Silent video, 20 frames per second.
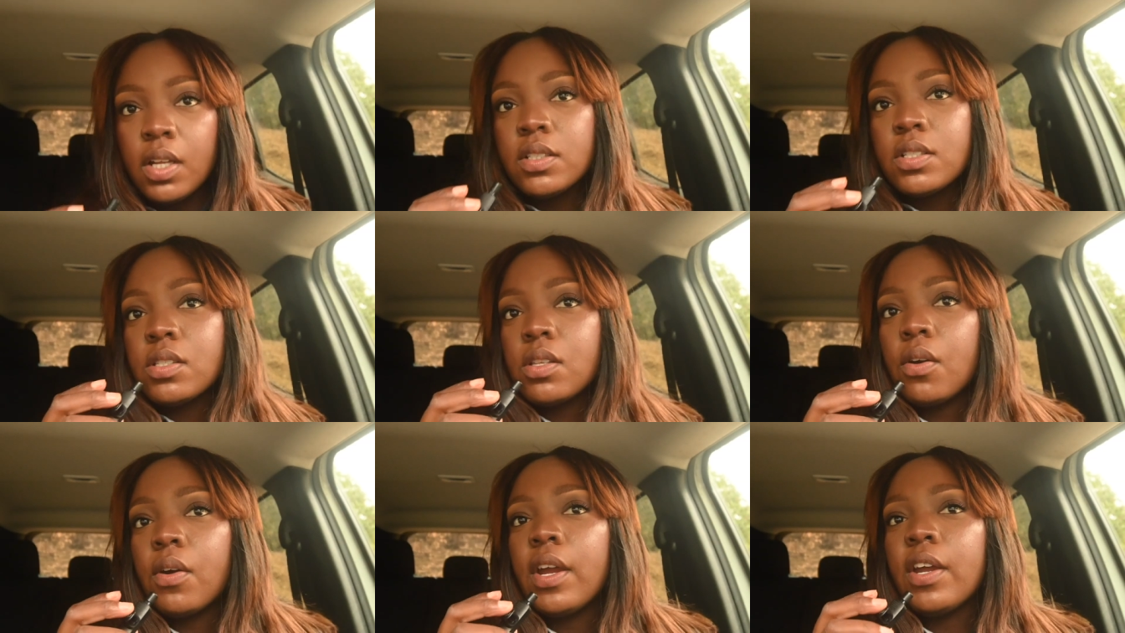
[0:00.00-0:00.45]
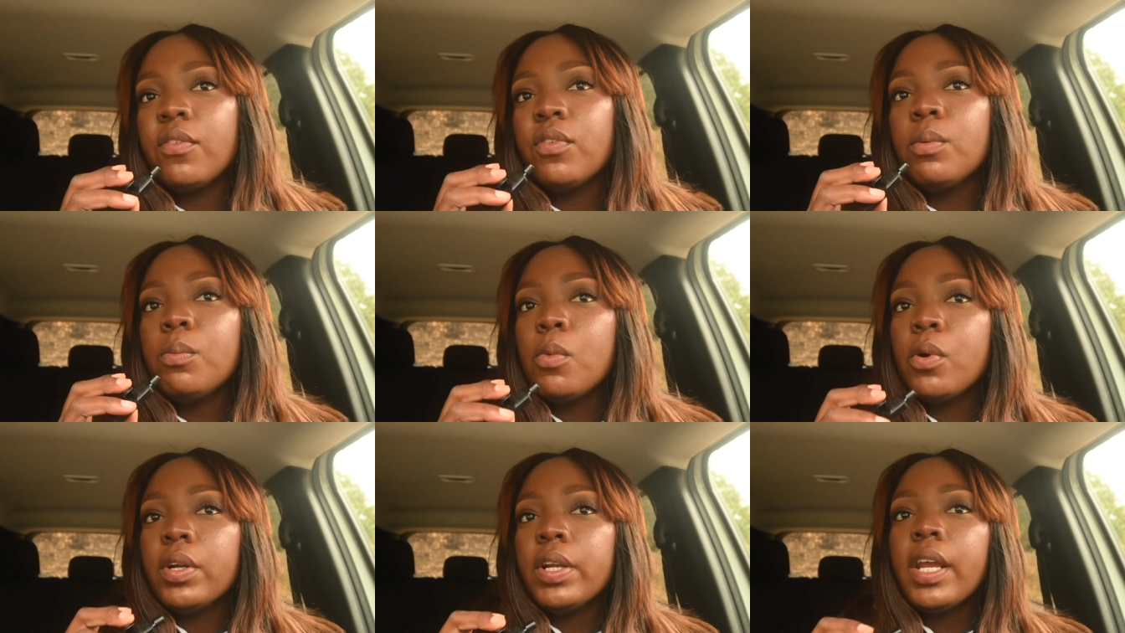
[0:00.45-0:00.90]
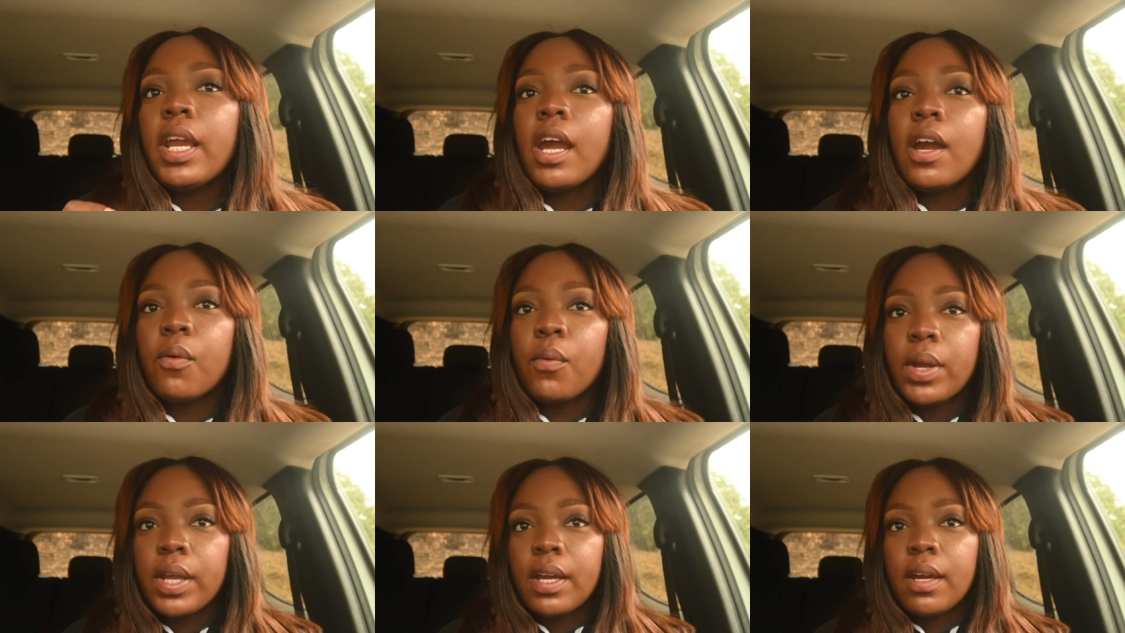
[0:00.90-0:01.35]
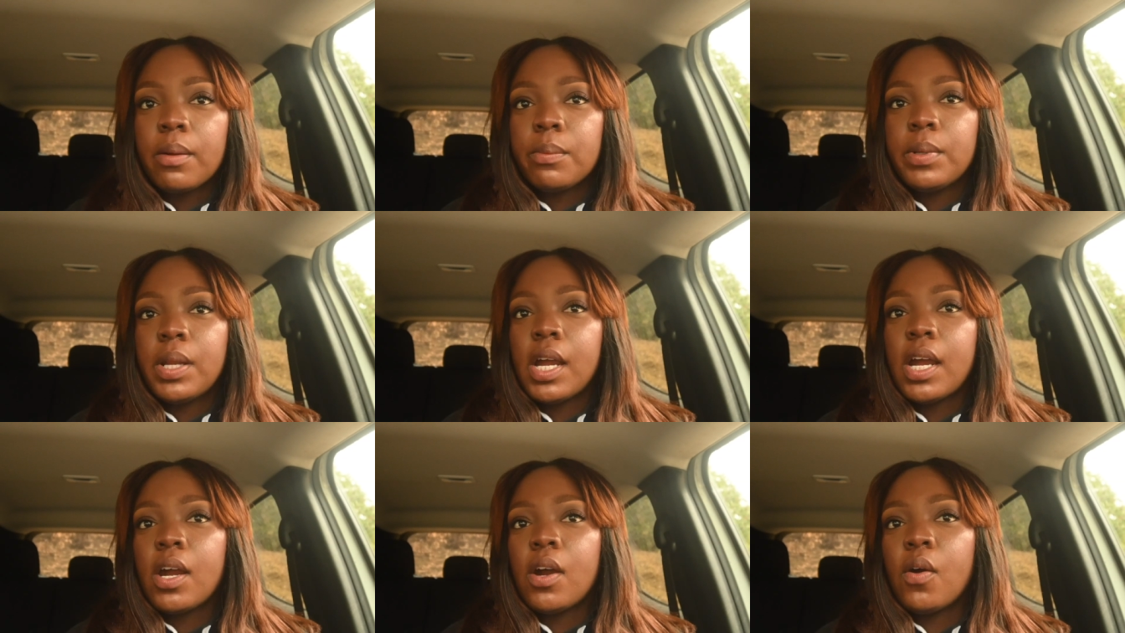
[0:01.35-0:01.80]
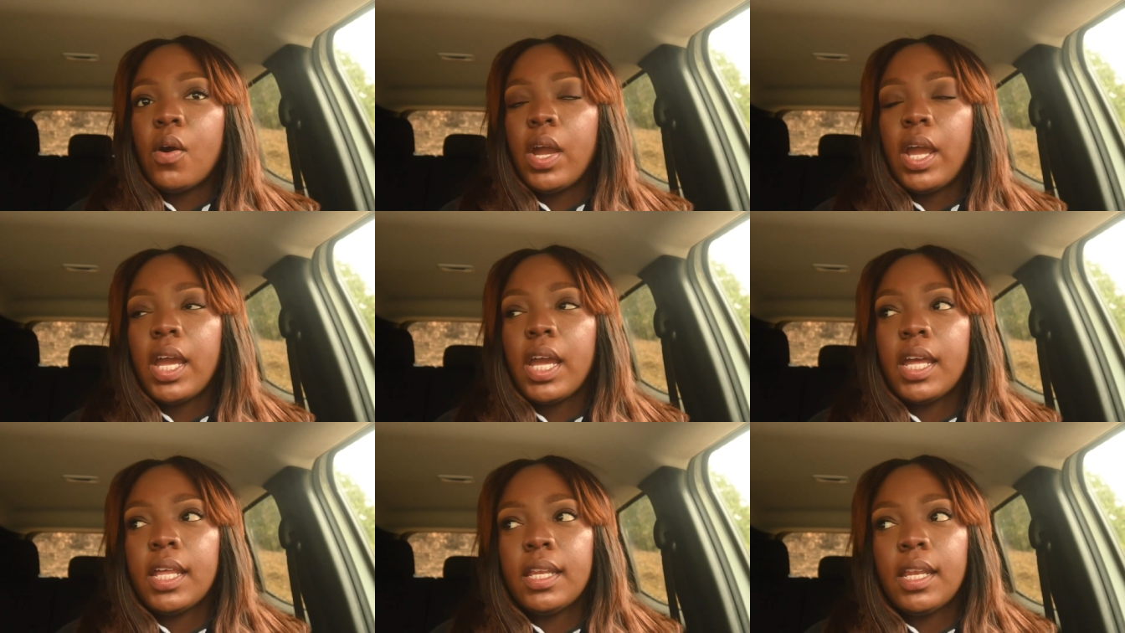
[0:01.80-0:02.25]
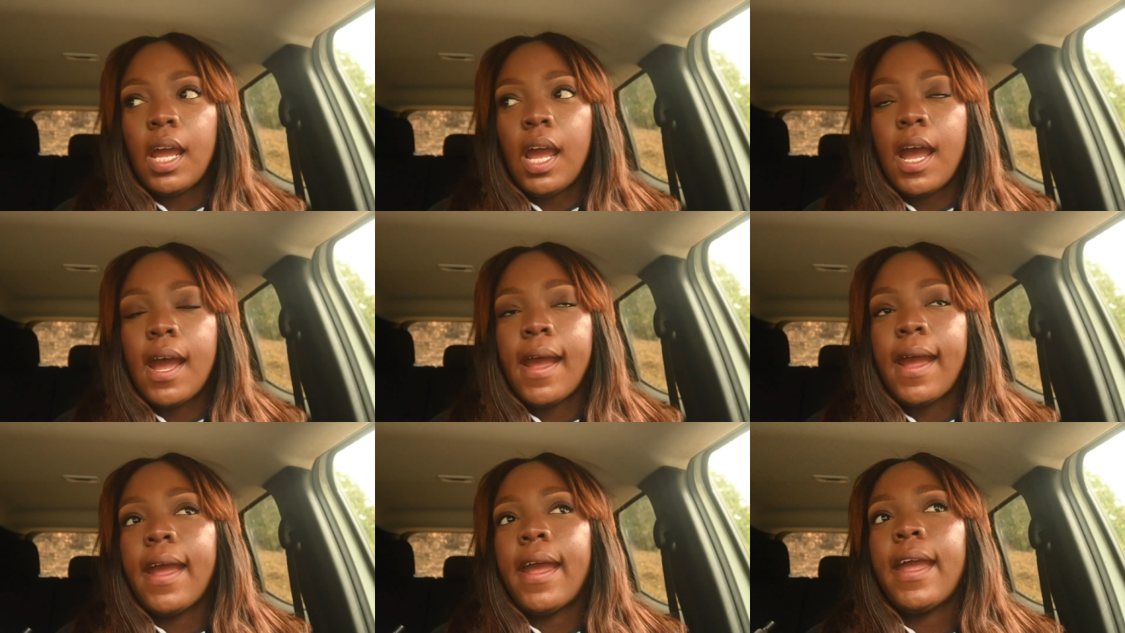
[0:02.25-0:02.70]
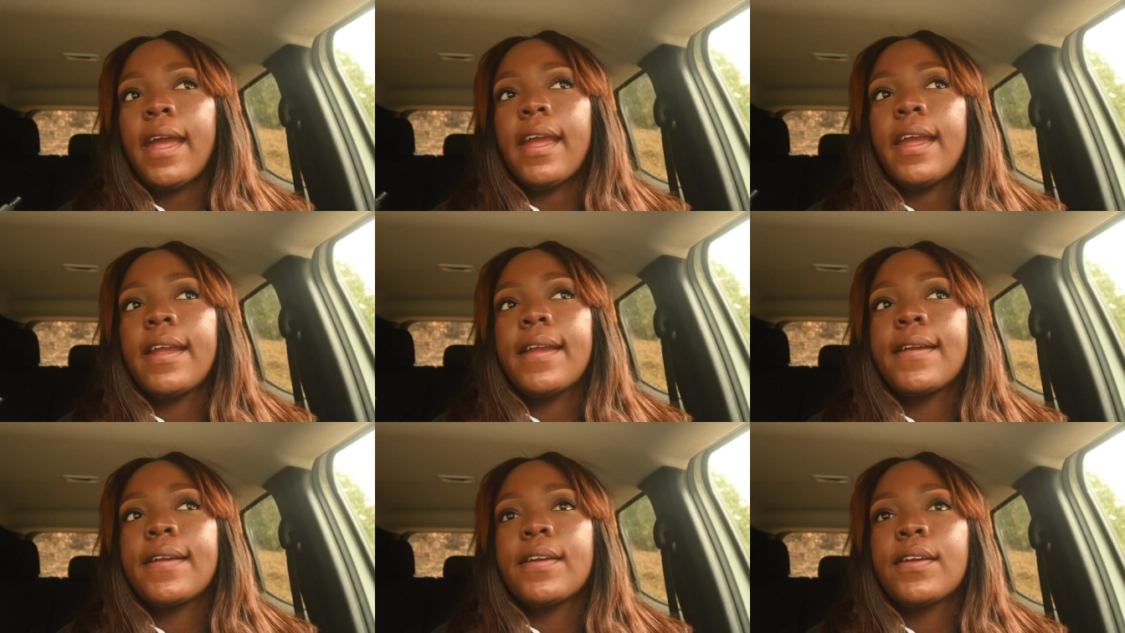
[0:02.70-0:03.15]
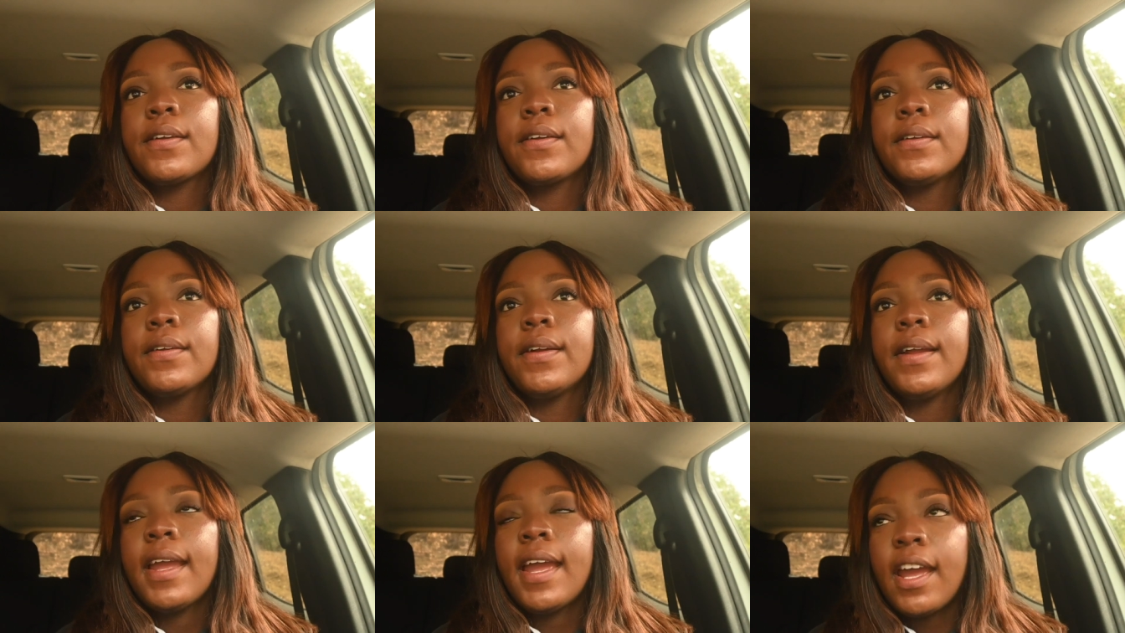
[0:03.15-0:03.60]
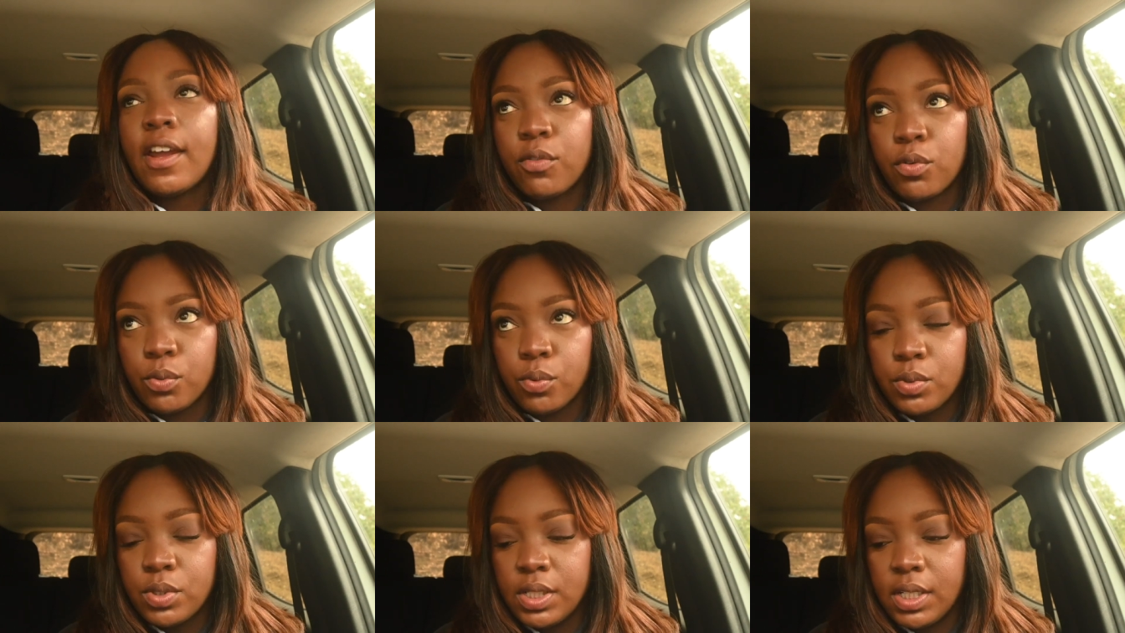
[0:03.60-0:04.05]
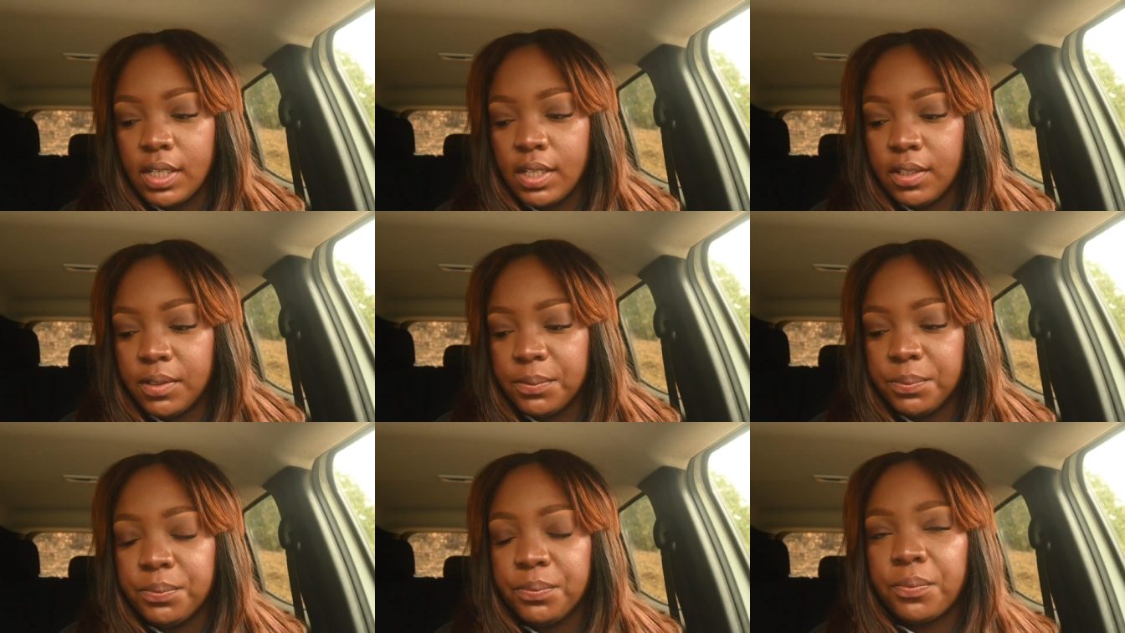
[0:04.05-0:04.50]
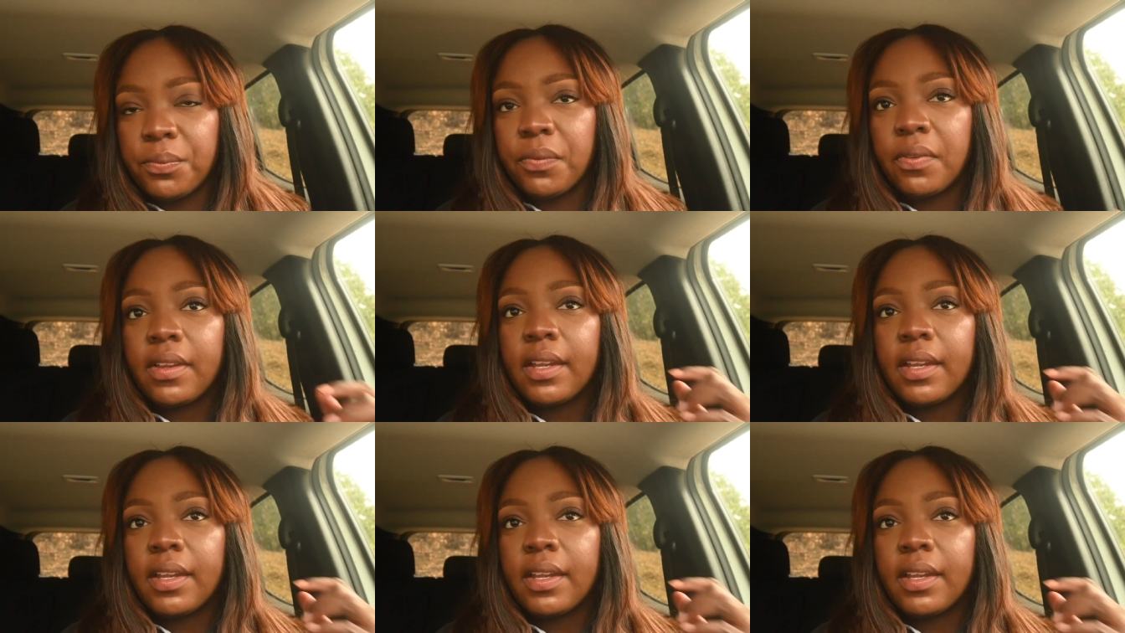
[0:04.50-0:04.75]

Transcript: So every morning I wake up now and I have a routine.